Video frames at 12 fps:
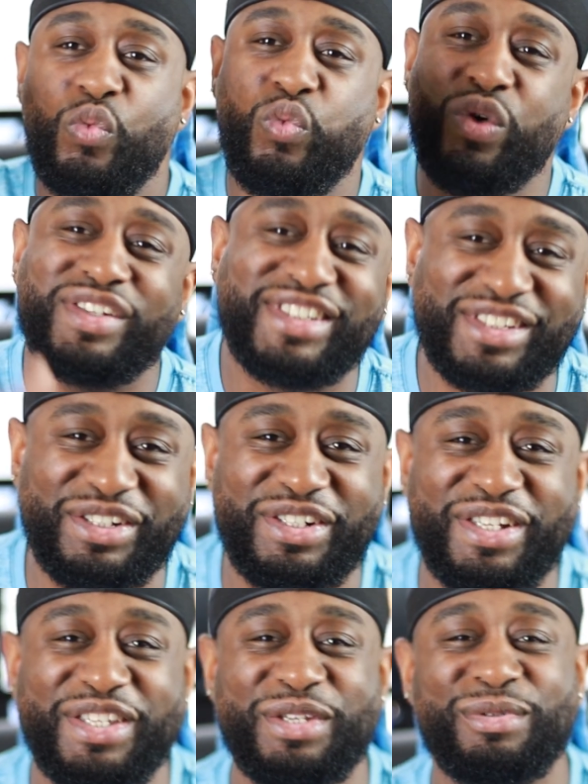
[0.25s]
What's
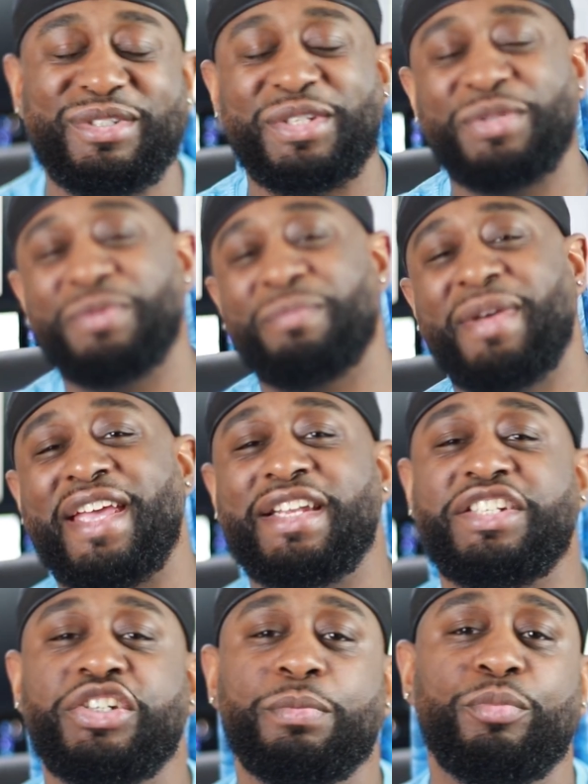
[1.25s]
good, YouTube, man?
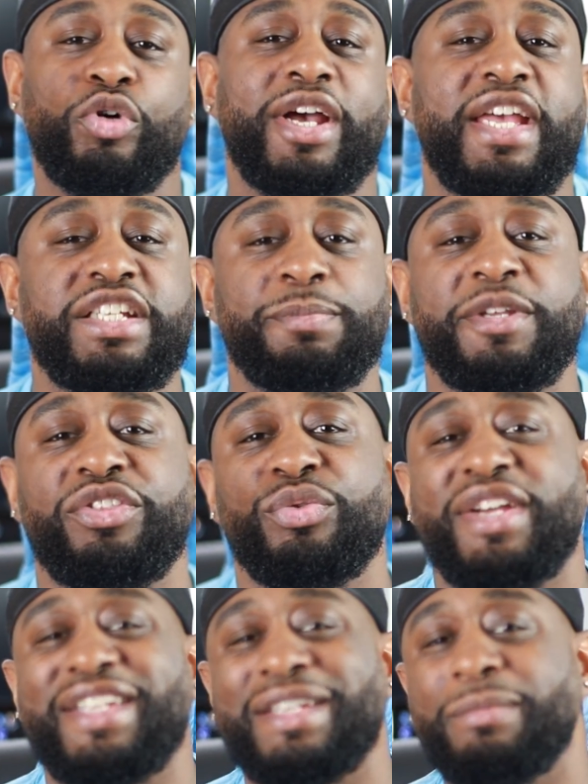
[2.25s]
It's your boy
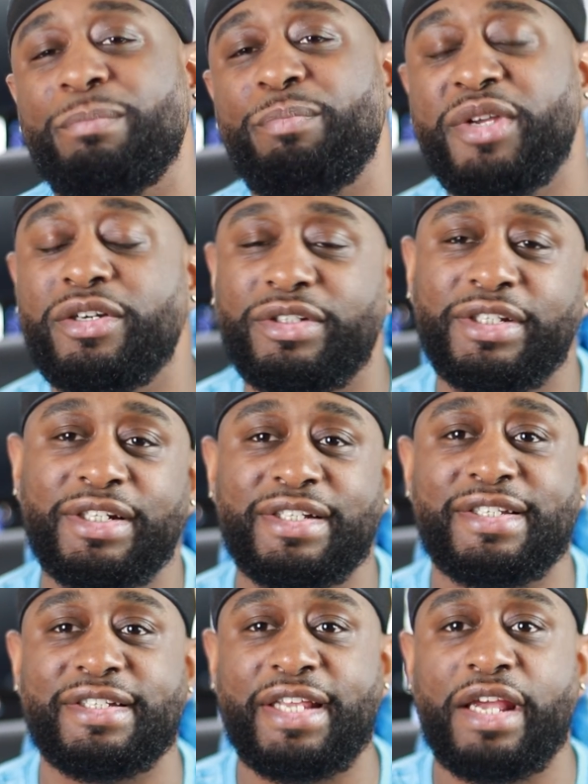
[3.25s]
HB3 in the building,
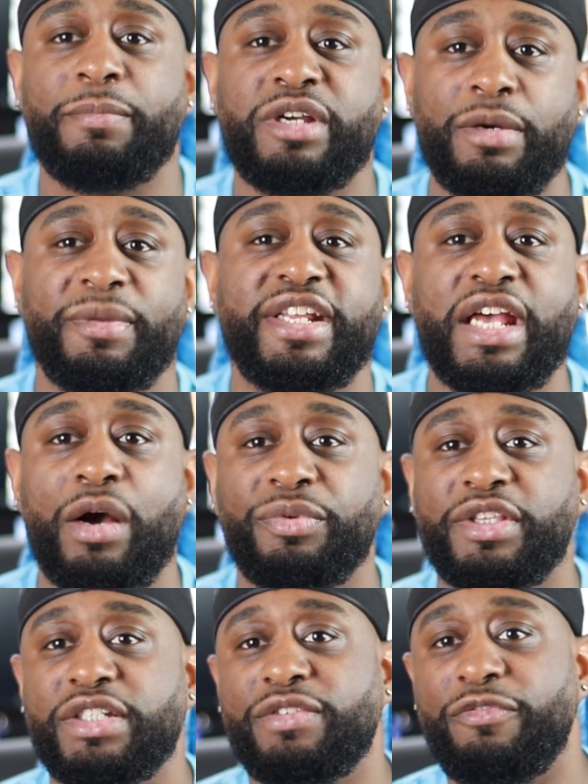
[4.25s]
and today I'm coming to y'all
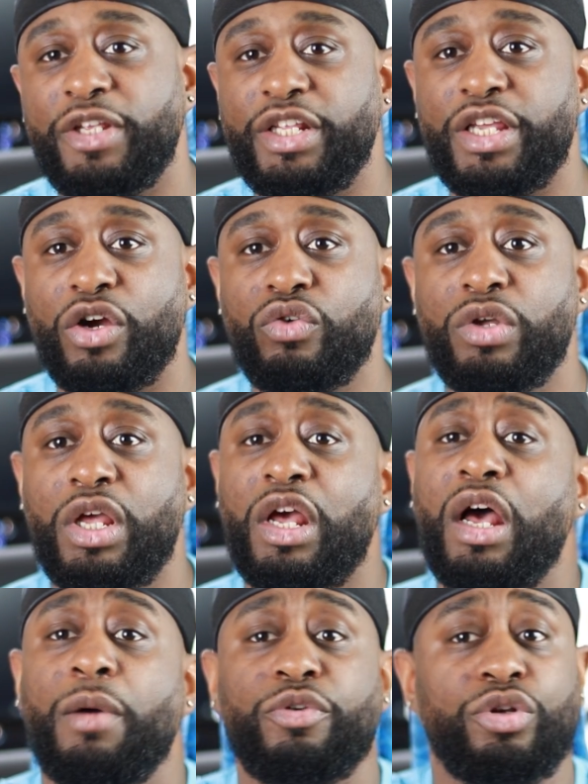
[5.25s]
with this video.
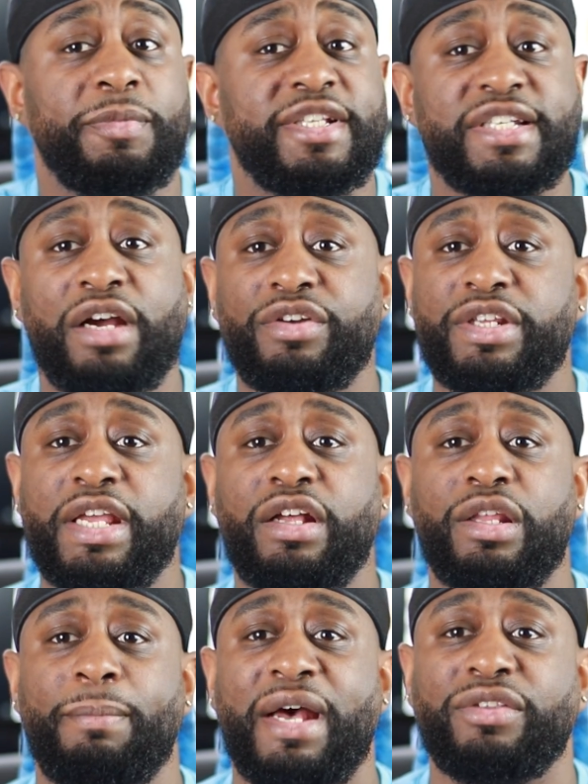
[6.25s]
I'm going to be talking to
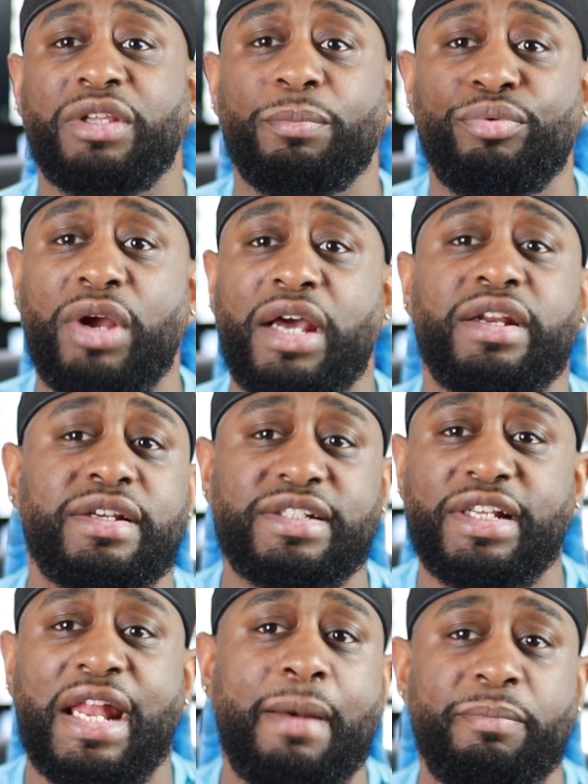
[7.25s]
y'all about the products
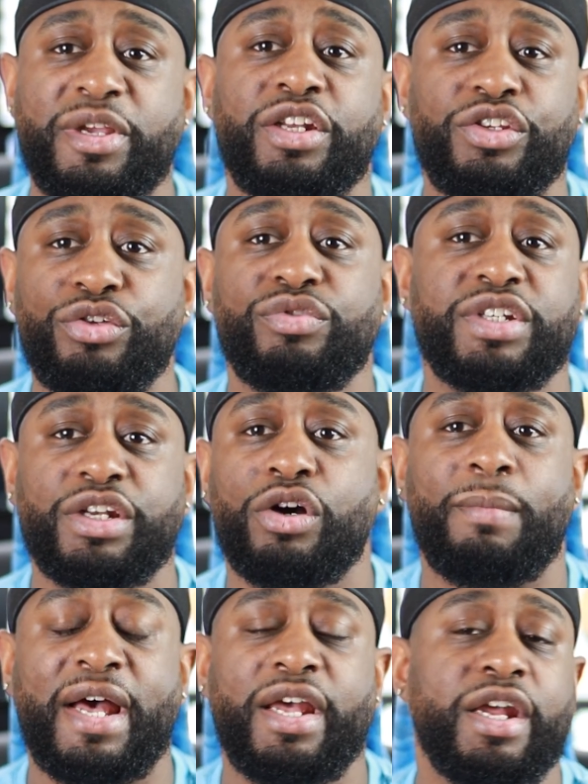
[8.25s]
that I've been using
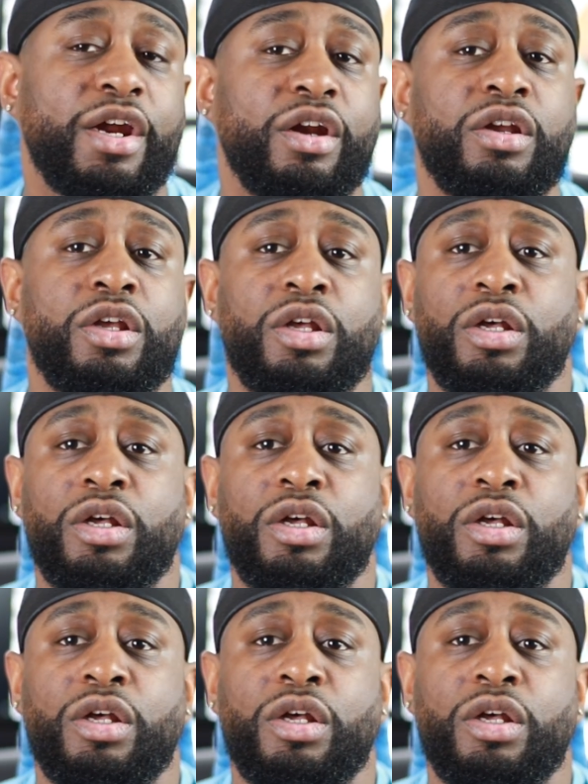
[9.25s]
on my hair.